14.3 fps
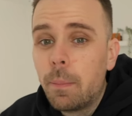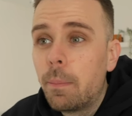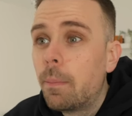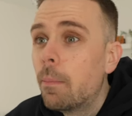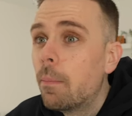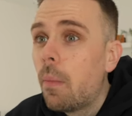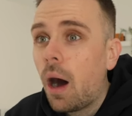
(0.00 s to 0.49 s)

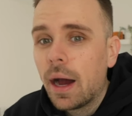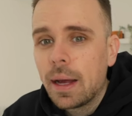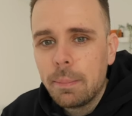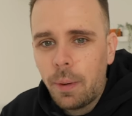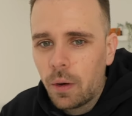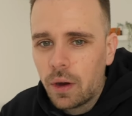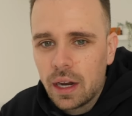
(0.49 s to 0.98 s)

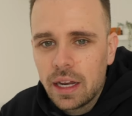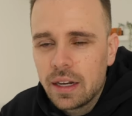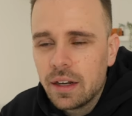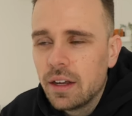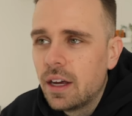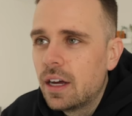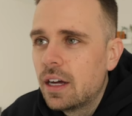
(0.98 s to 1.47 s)

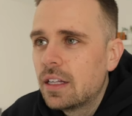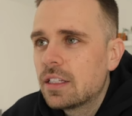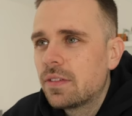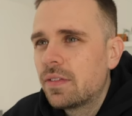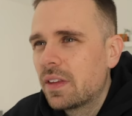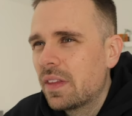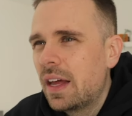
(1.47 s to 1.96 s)
mind-boggling to
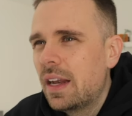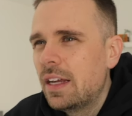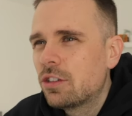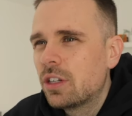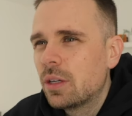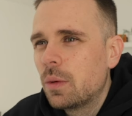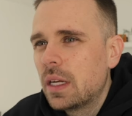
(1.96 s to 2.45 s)
think they're
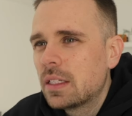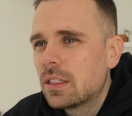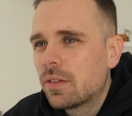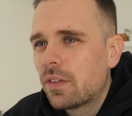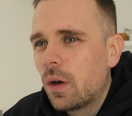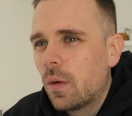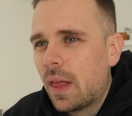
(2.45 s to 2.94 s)
literally willing to
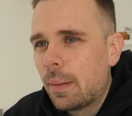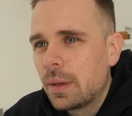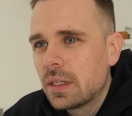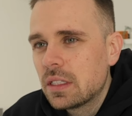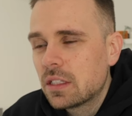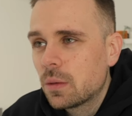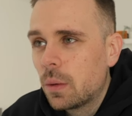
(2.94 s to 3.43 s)
throw all that
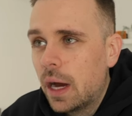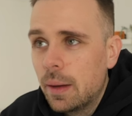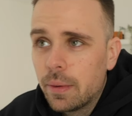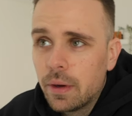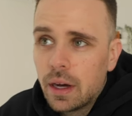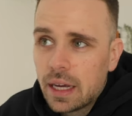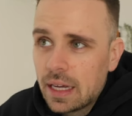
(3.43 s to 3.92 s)
business away.
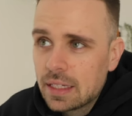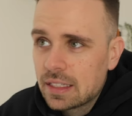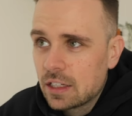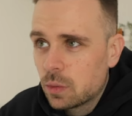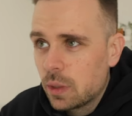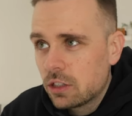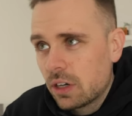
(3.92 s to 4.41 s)
But I guess
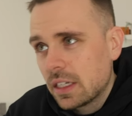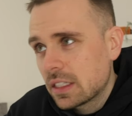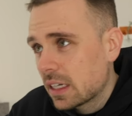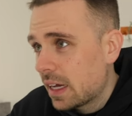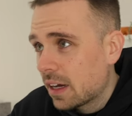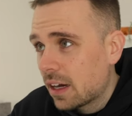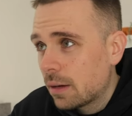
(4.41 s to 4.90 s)
that's where Traders
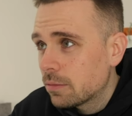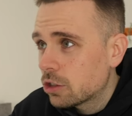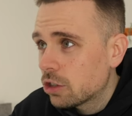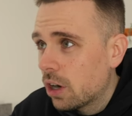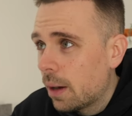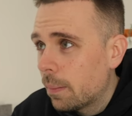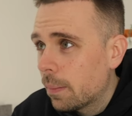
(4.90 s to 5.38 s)
Connect come
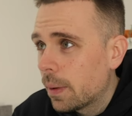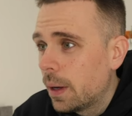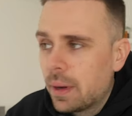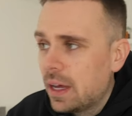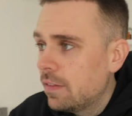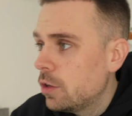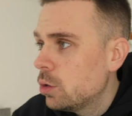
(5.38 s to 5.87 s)
trump.
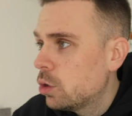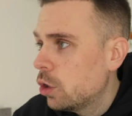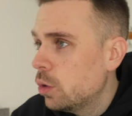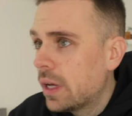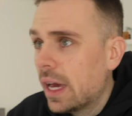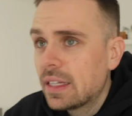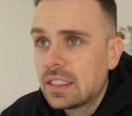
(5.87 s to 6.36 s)
But if you
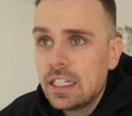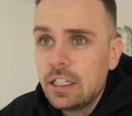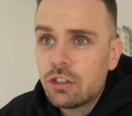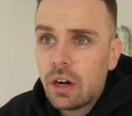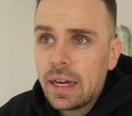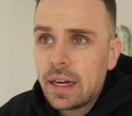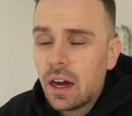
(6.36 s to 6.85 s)
do get
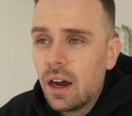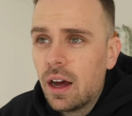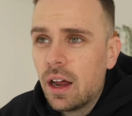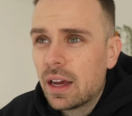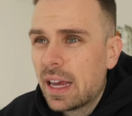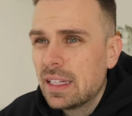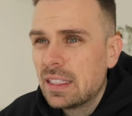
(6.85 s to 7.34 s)
C-Trader, and
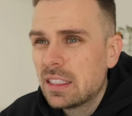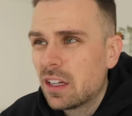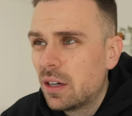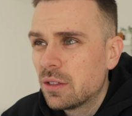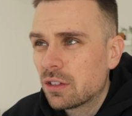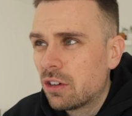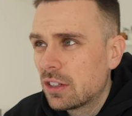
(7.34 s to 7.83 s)
I guess this
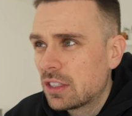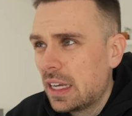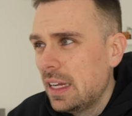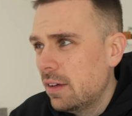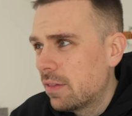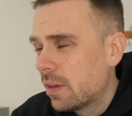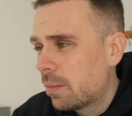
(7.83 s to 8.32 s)
goes across
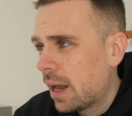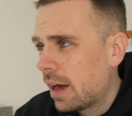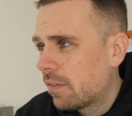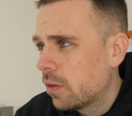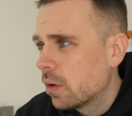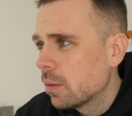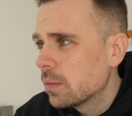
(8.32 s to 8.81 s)
any of the
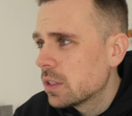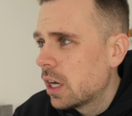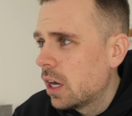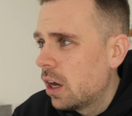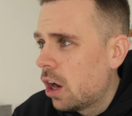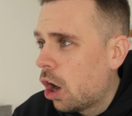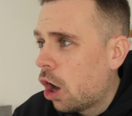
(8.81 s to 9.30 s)
platforms,
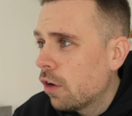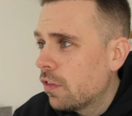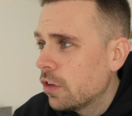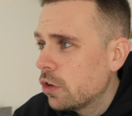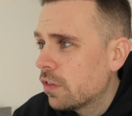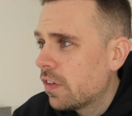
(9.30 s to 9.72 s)
often you'll